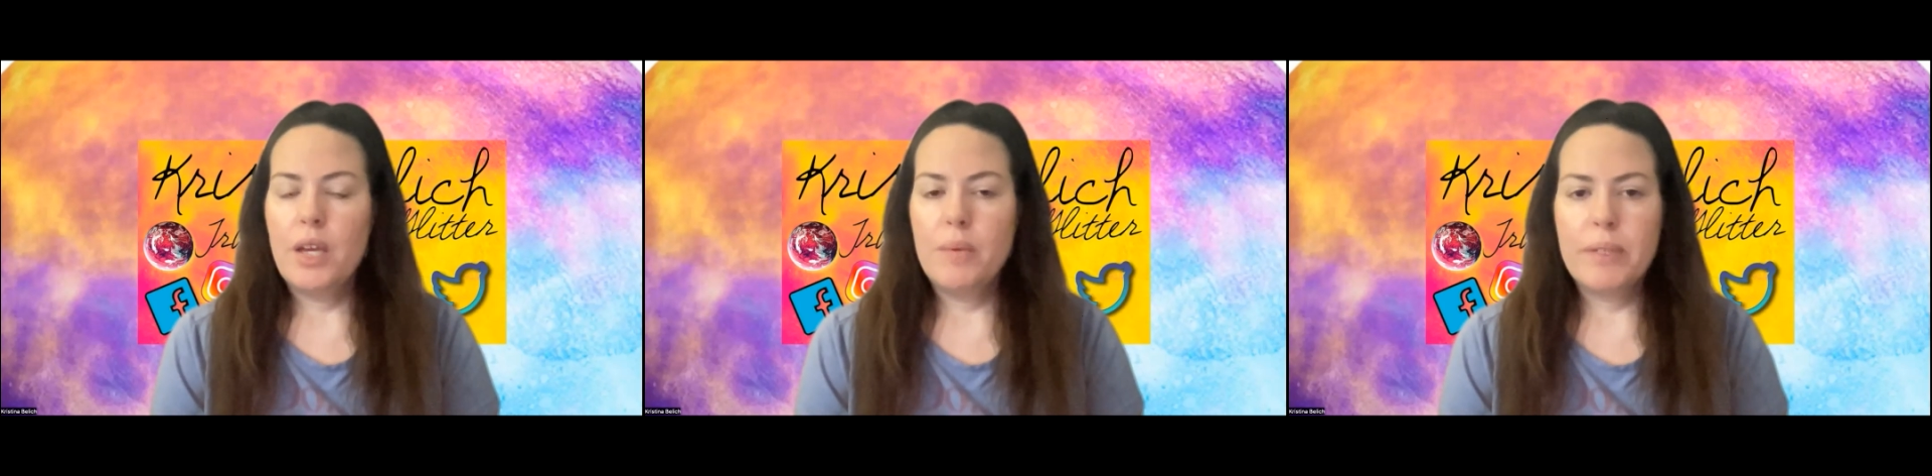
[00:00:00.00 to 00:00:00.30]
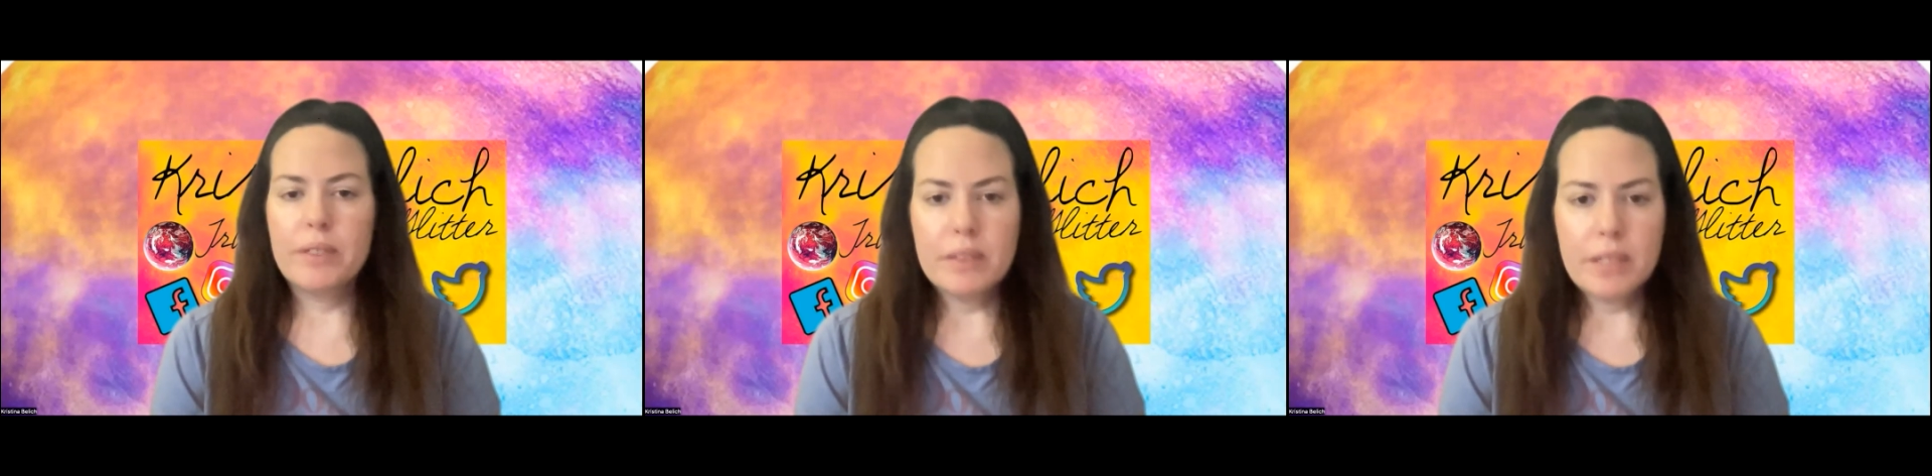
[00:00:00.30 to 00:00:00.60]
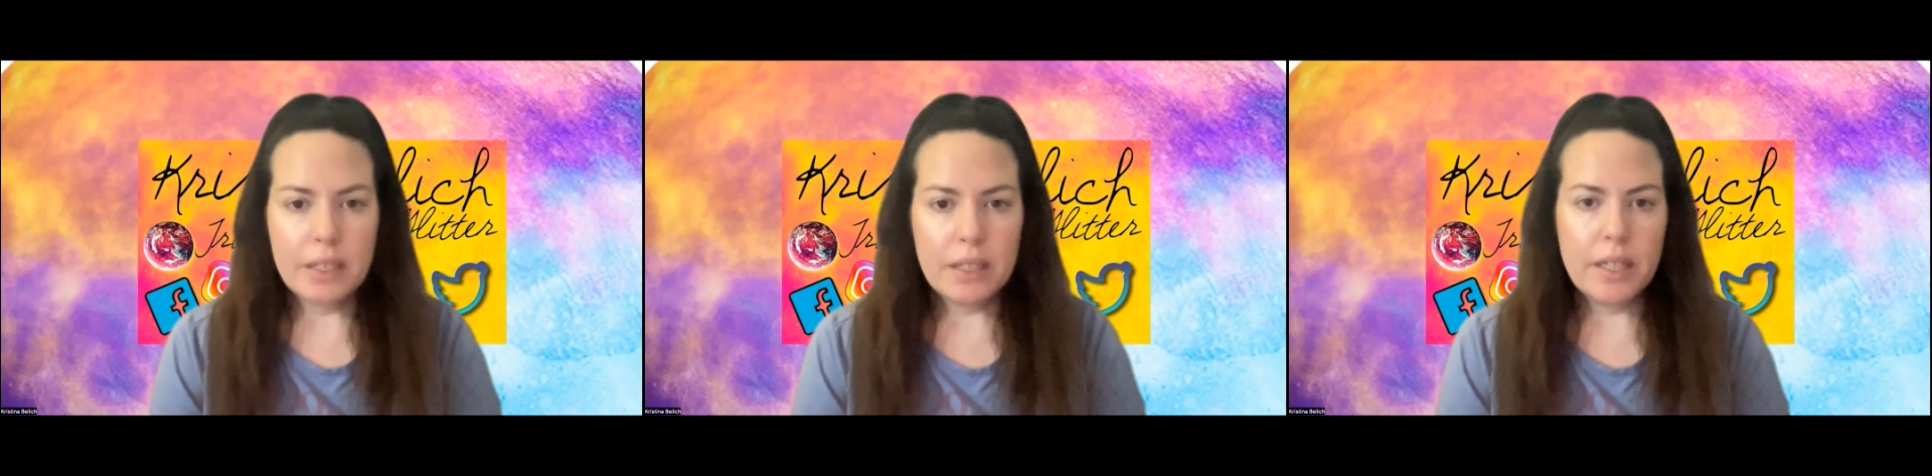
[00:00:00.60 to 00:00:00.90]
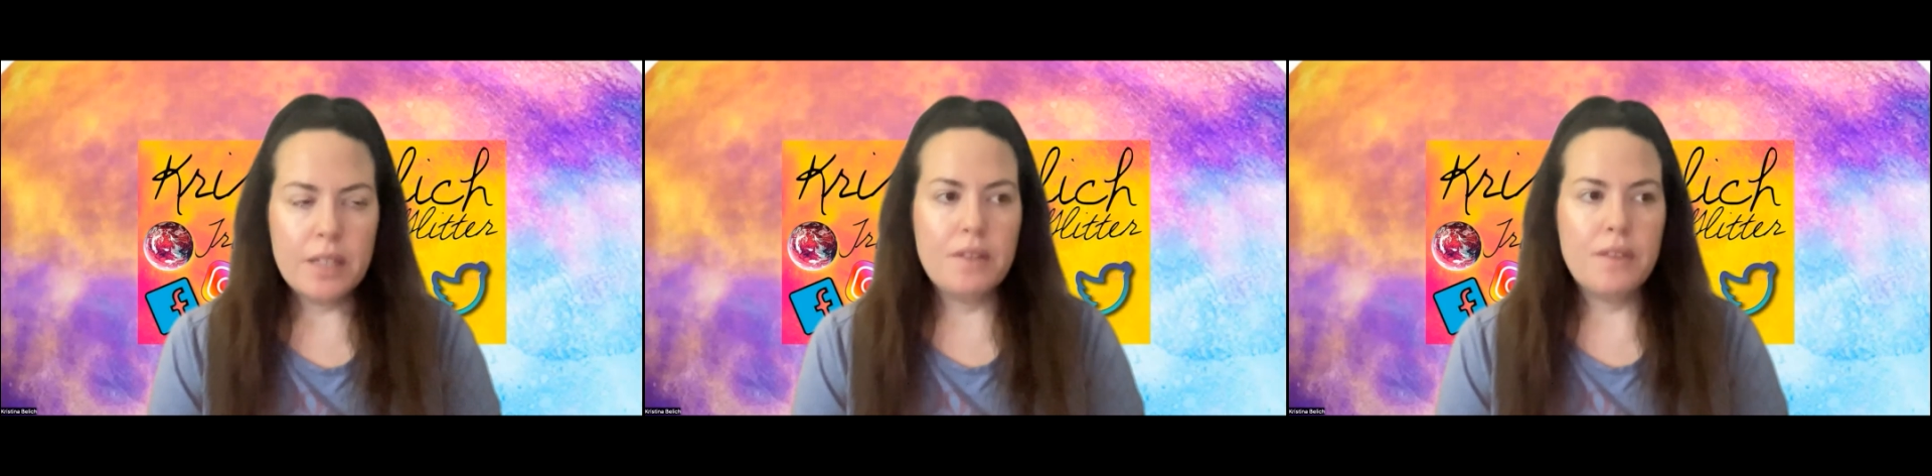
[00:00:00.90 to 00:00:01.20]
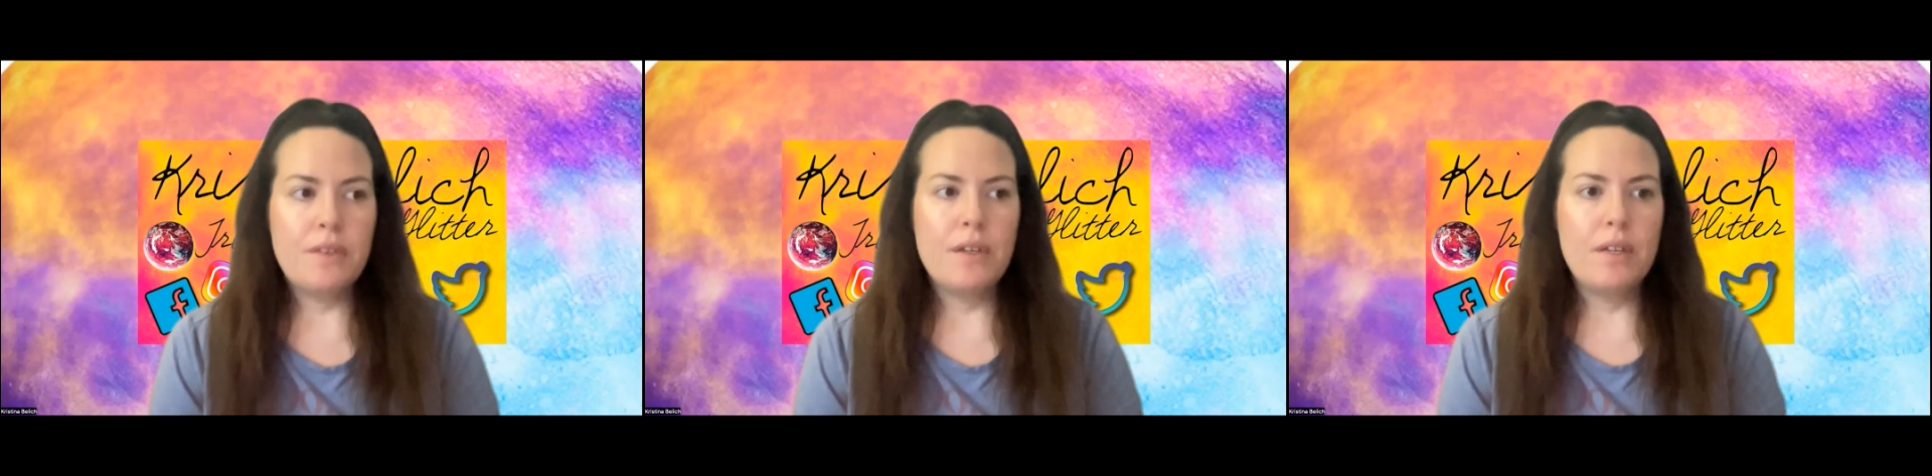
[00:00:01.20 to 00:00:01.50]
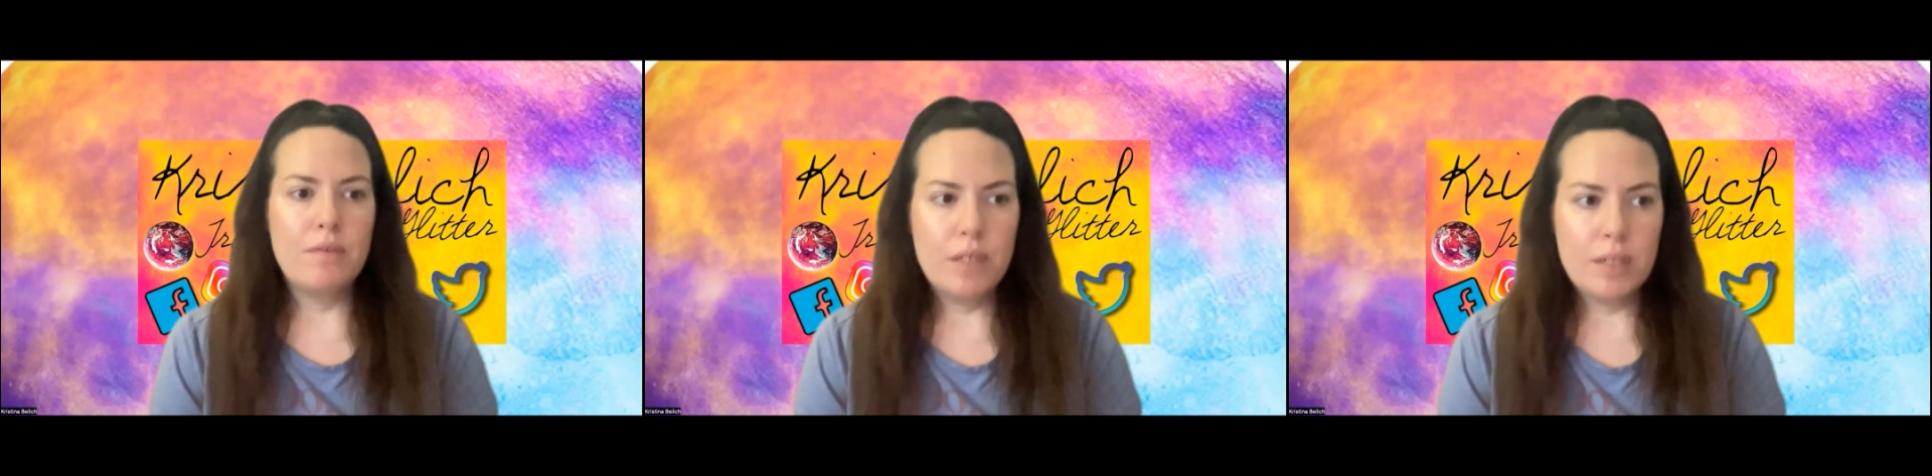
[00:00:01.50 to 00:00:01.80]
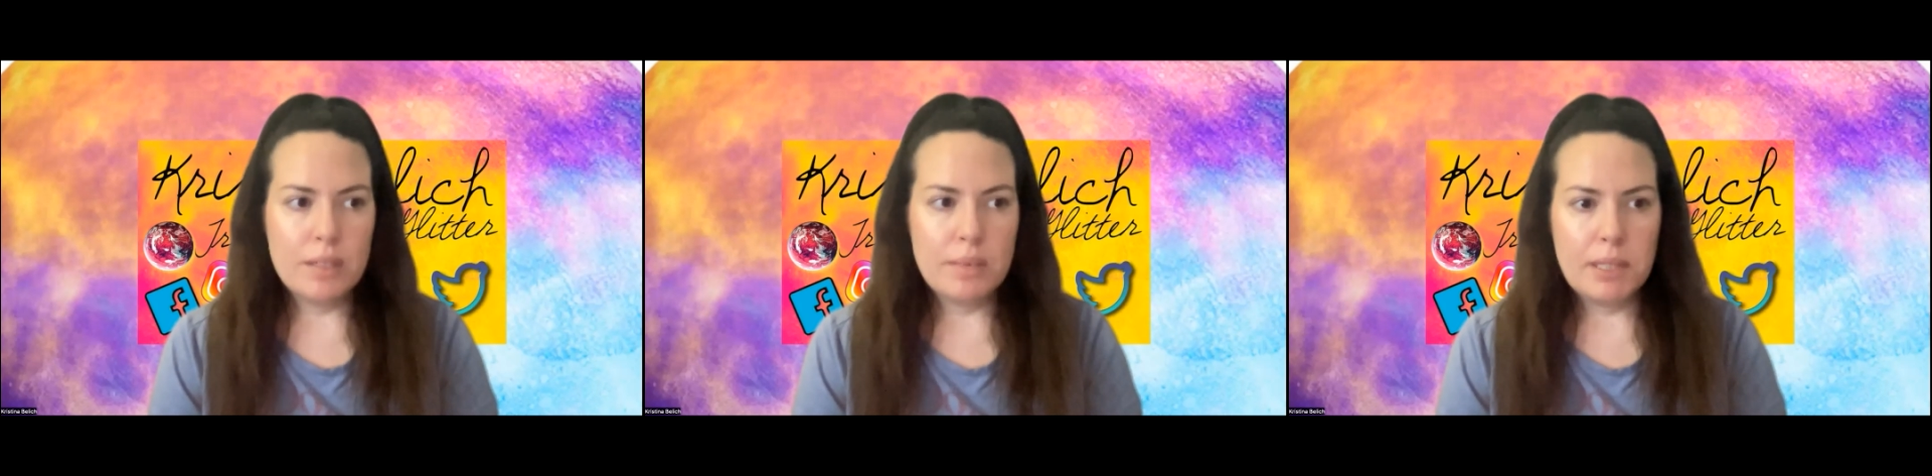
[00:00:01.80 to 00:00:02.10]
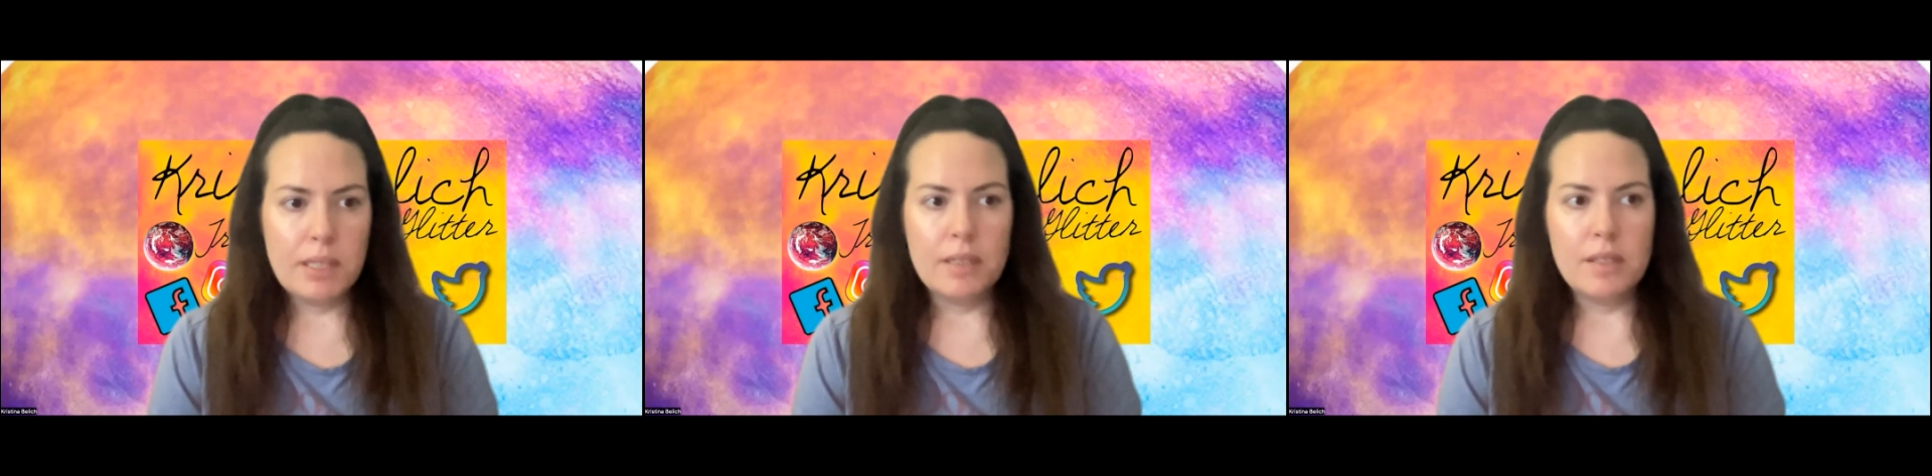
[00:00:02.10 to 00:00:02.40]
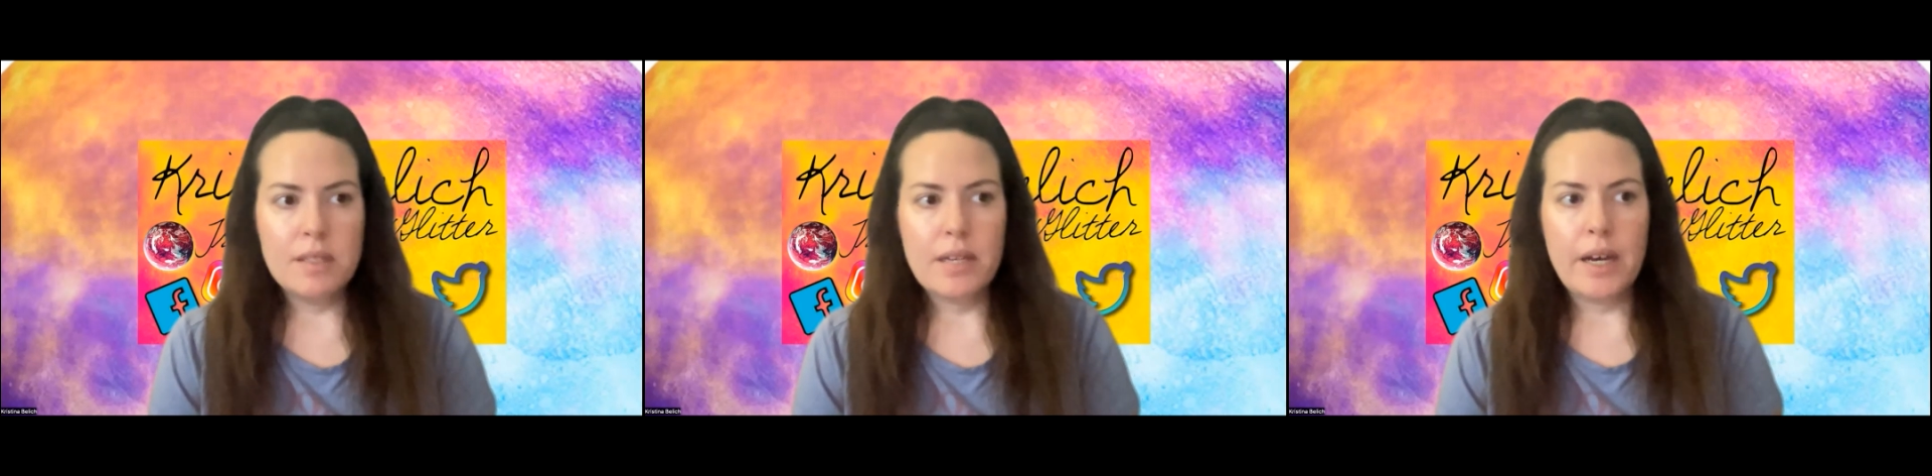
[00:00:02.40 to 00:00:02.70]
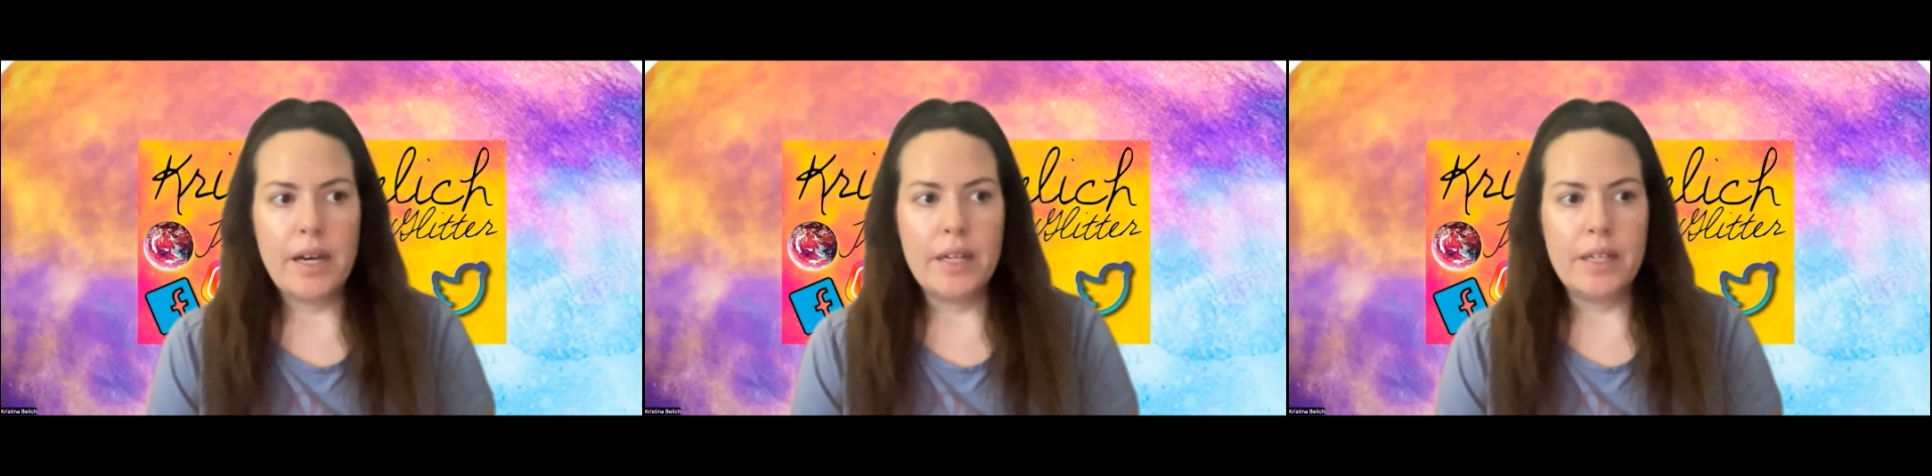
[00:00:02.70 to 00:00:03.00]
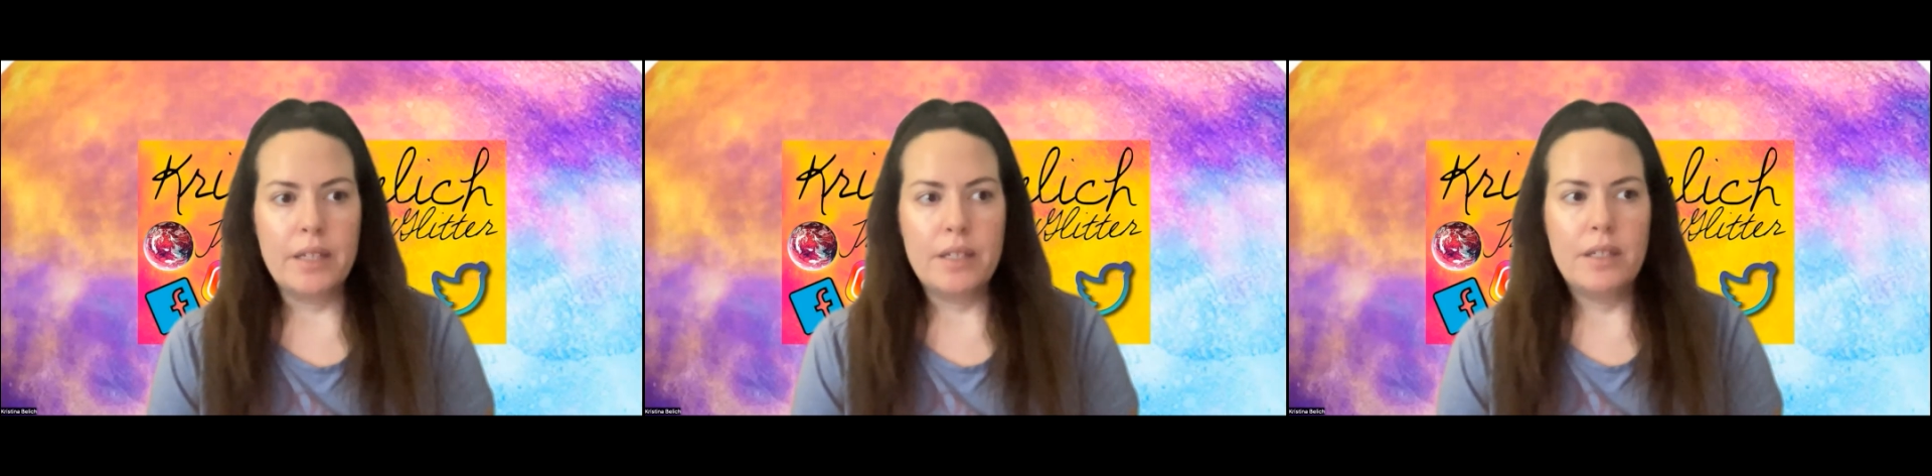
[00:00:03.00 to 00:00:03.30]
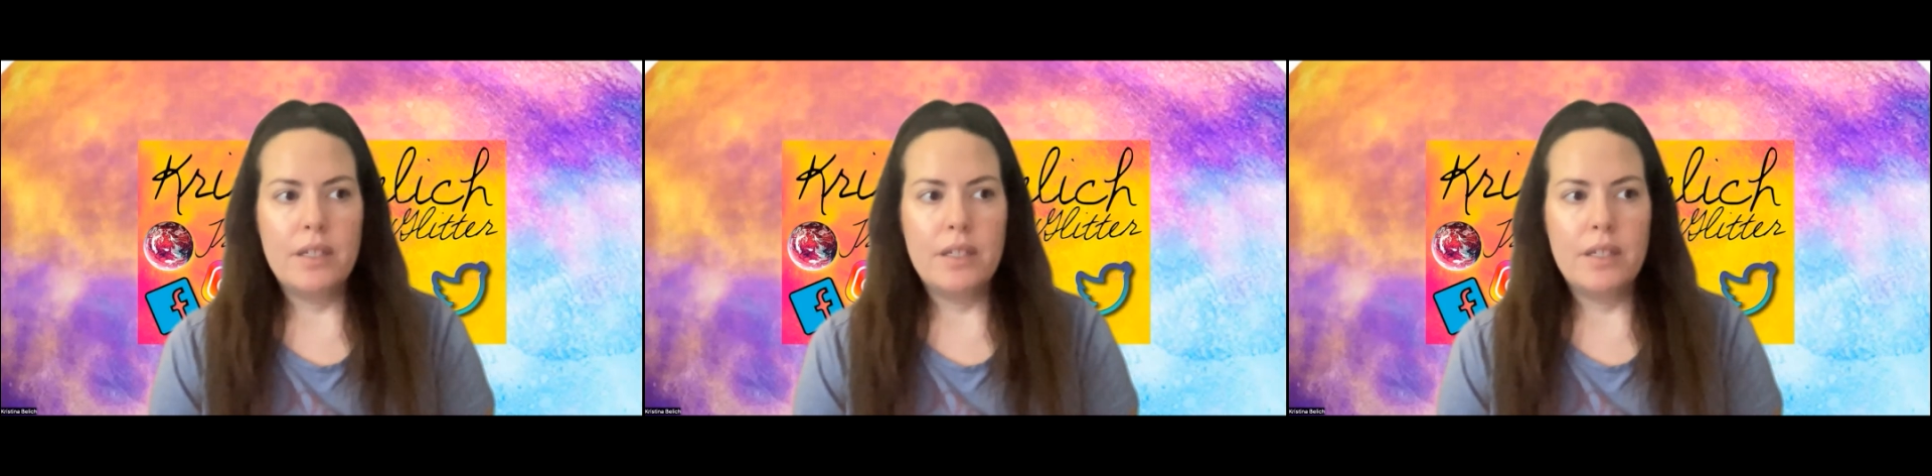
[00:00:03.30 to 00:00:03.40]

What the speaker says: And with Lilith and Venus meeting in the sky,